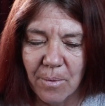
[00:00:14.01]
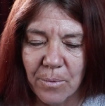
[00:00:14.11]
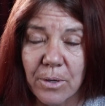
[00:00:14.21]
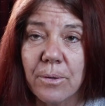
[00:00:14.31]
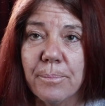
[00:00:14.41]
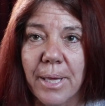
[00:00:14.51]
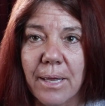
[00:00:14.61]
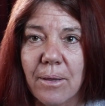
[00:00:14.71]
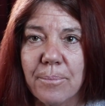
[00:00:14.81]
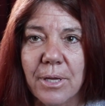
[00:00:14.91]
Welcome
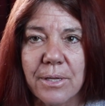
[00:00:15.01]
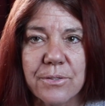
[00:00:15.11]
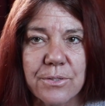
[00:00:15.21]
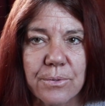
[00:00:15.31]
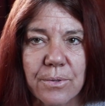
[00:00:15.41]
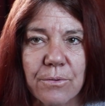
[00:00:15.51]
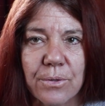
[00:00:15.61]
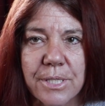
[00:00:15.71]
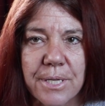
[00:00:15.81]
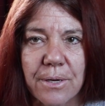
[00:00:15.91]
back. I'm going to do a
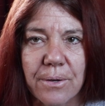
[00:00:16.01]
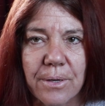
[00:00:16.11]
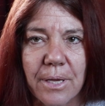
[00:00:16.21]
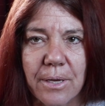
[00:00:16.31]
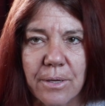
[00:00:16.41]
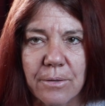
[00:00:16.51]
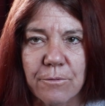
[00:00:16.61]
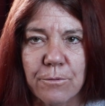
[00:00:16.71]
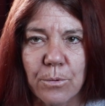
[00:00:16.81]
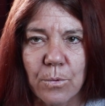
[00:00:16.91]
3 tarot
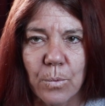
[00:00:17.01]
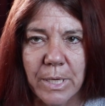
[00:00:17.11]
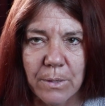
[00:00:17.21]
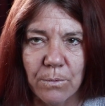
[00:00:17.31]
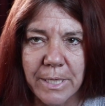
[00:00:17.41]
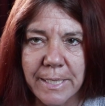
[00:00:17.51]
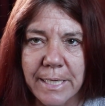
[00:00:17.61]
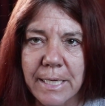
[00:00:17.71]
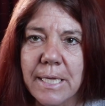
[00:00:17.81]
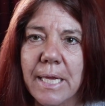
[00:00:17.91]
card for the week
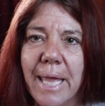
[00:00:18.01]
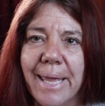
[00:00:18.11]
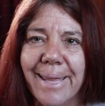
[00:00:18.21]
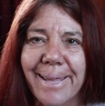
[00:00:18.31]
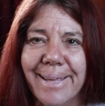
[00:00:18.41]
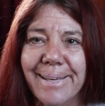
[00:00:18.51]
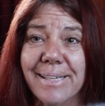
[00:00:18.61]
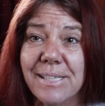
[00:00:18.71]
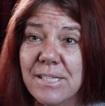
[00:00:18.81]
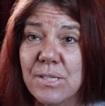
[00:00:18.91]
reading,
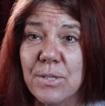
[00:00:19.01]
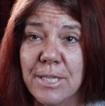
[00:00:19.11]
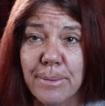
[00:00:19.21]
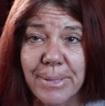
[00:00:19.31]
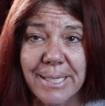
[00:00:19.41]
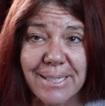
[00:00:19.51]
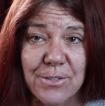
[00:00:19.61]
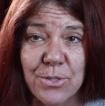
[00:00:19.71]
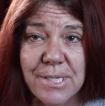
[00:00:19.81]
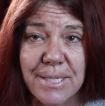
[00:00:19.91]
and it's certainly been
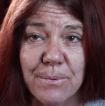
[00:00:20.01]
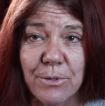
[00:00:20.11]
interesting.